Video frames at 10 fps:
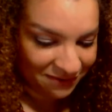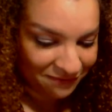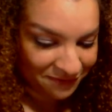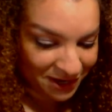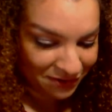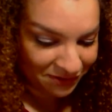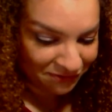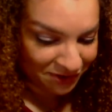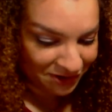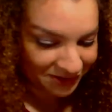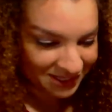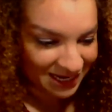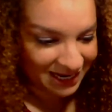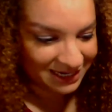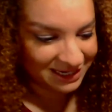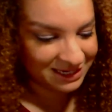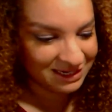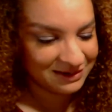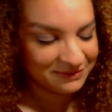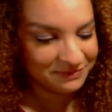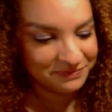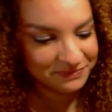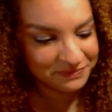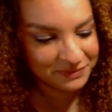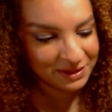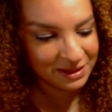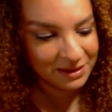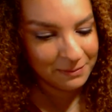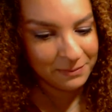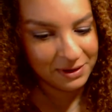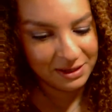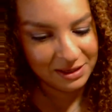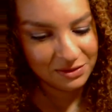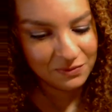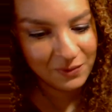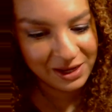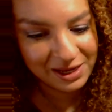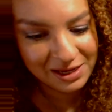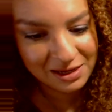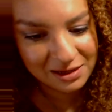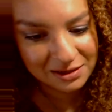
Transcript: very, very tiny. But either way,